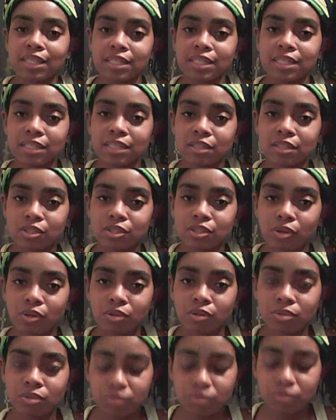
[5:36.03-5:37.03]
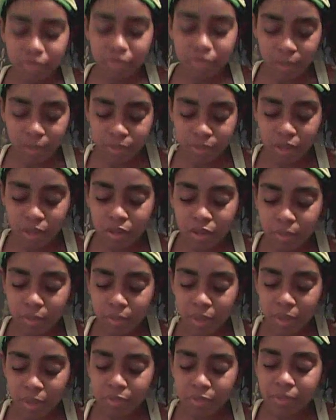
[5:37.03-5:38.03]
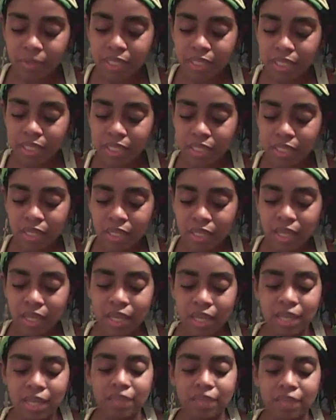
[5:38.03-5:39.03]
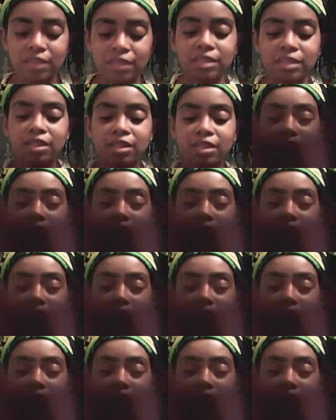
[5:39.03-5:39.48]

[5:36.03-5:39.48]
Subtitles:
this is a circle that I was talking about in the beginning. And this is